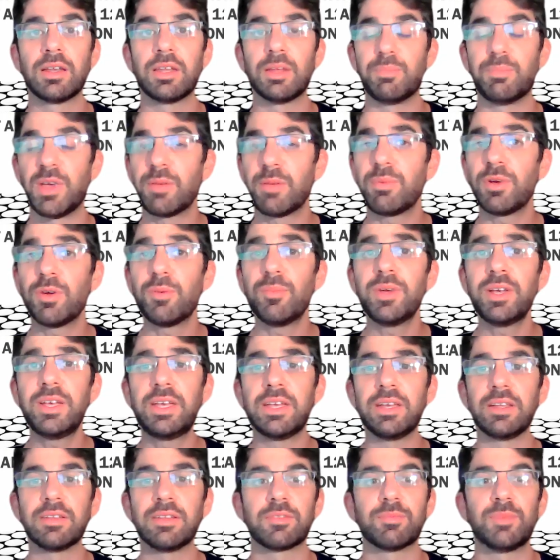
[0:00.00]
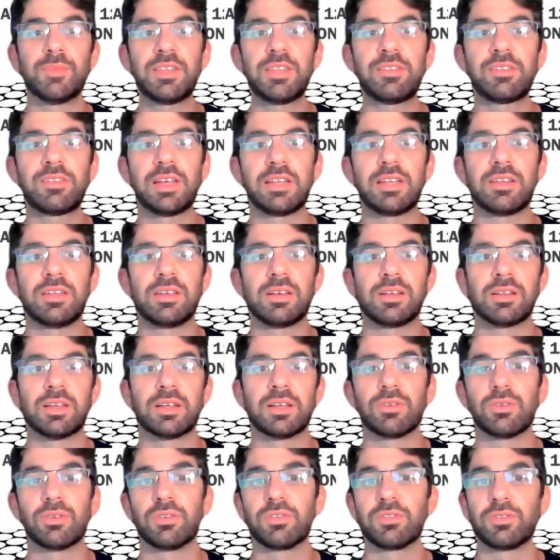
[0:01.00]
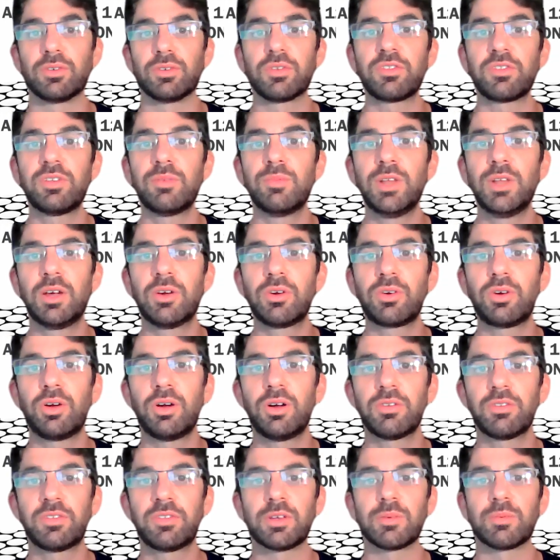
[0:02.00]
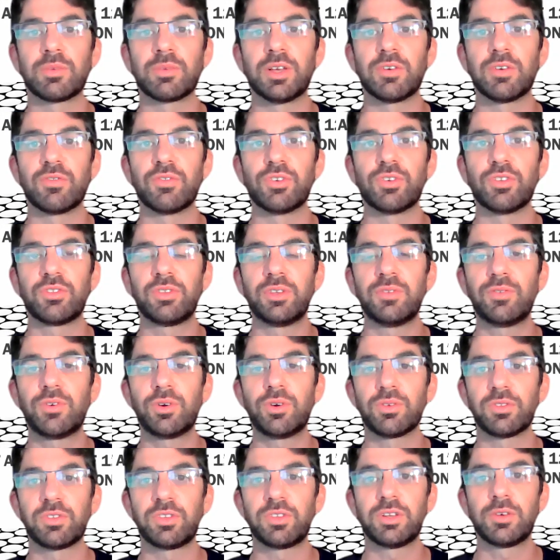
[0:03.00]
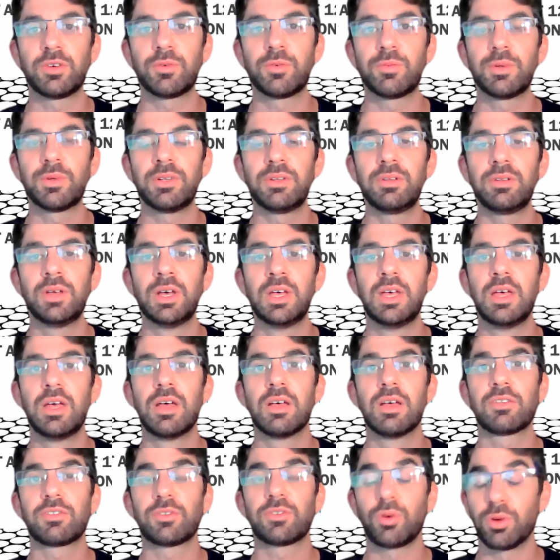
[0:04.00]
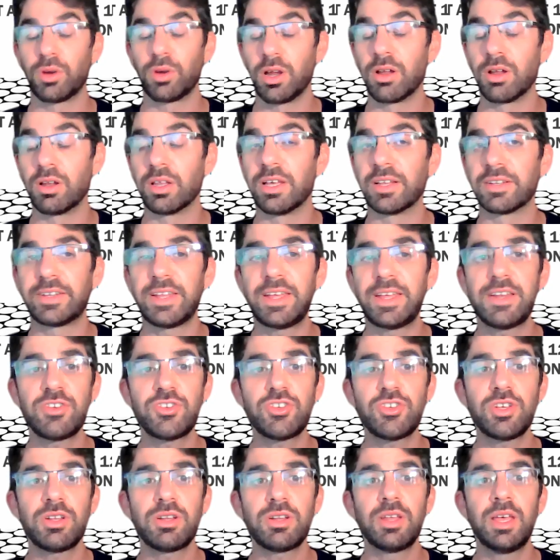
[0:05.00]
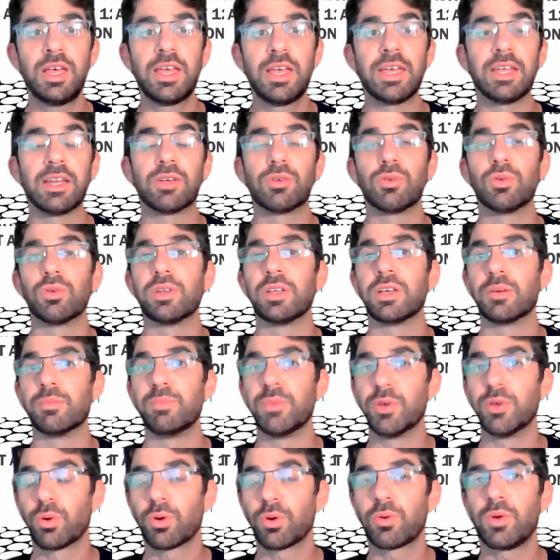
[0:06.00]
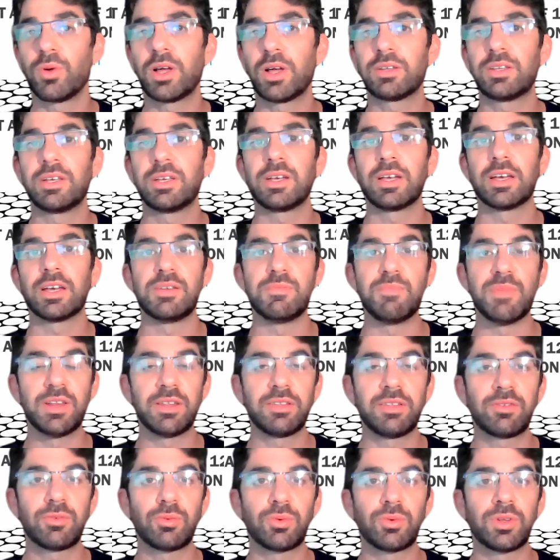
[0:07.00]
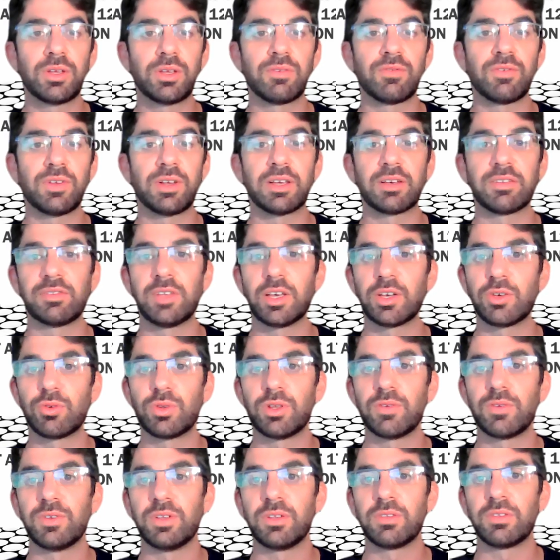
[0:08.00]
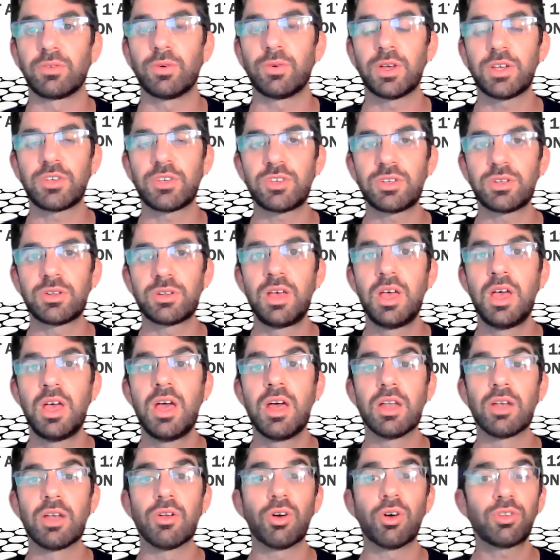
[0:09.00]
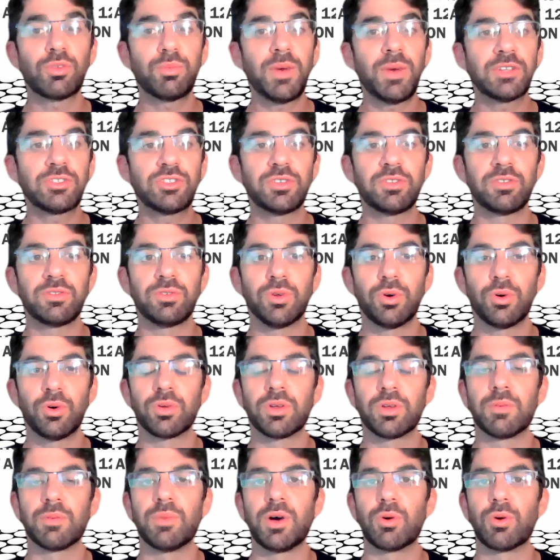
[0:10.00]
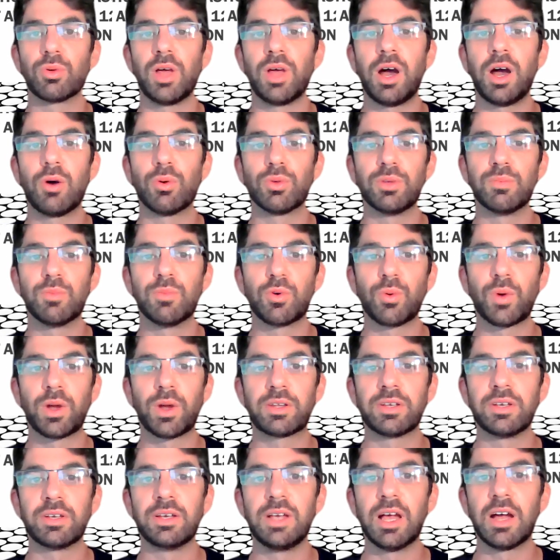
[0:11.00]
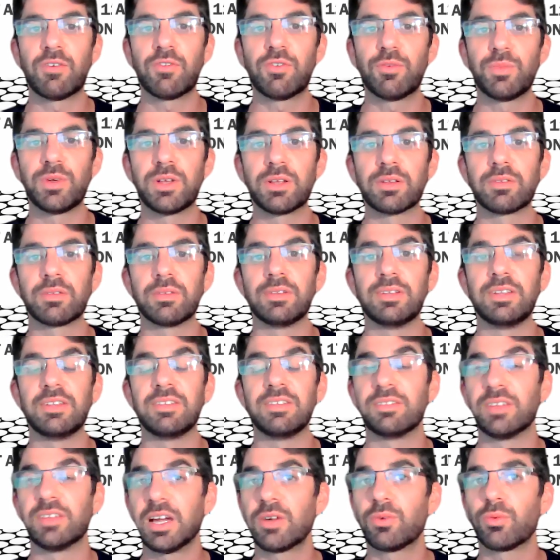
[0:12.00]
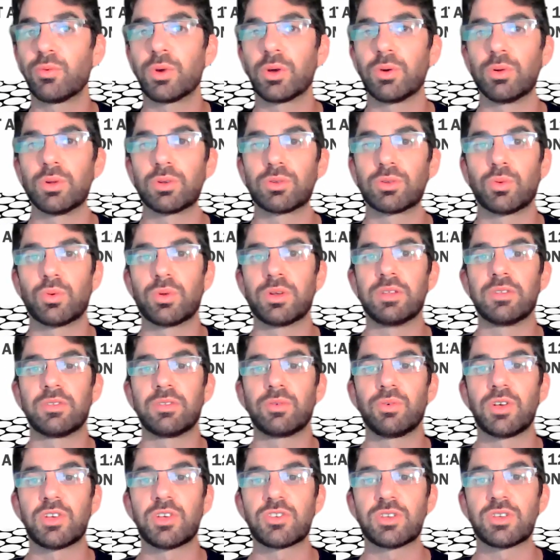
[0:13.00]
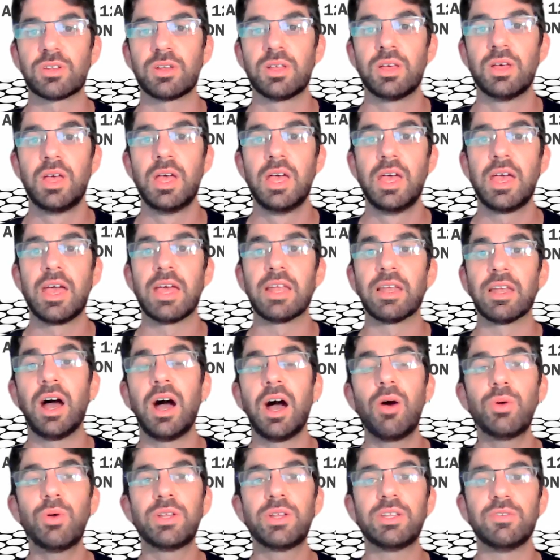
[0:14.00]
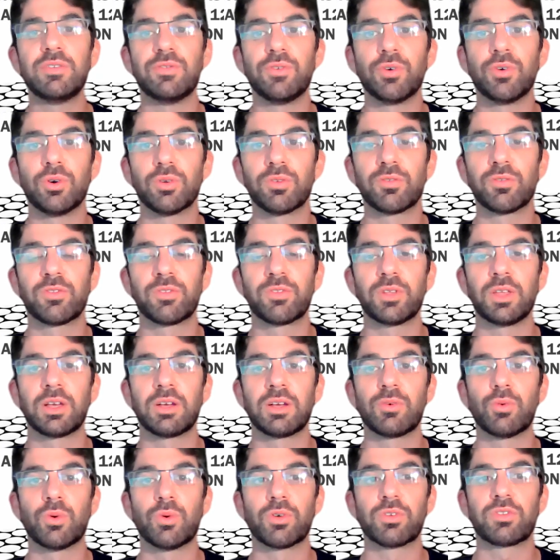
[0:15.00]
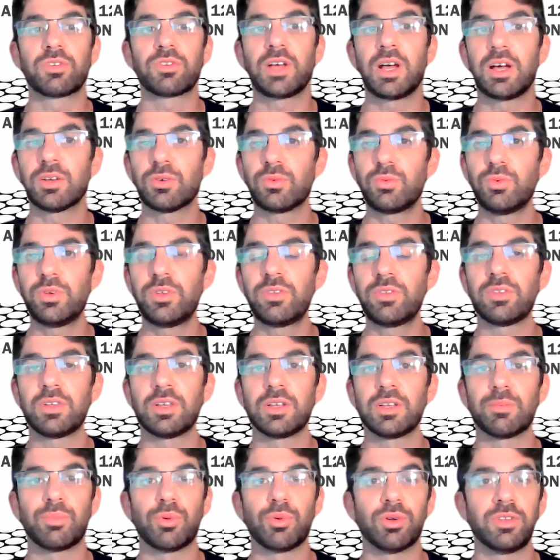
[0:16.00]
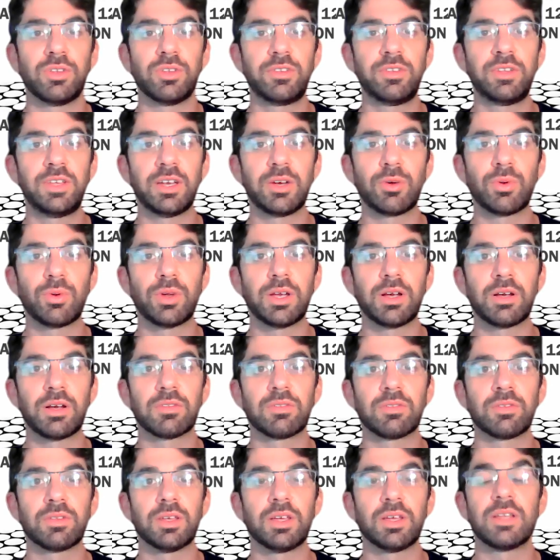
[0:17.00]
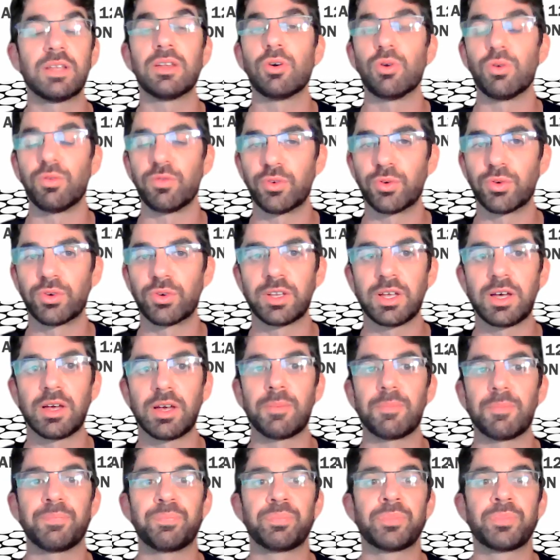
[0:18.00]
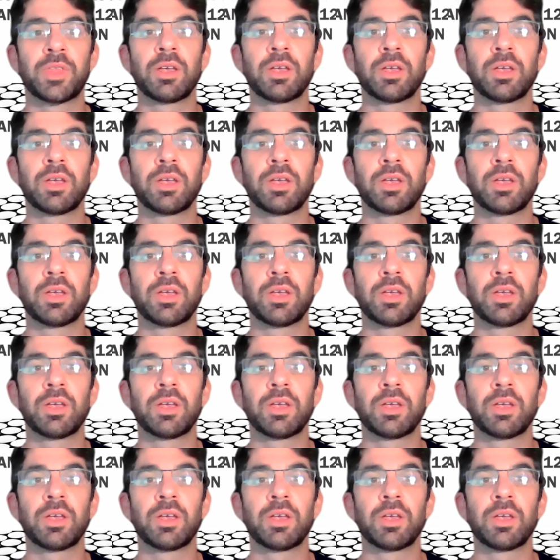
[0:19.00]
The paper begins by stating that although similar concepts have received considerable scholarly attention, including bureaucratic, administrative, and executive discretion, not much is known about how democratic governments design regulatory discretion and how it evolves across countries and policy areas and over time.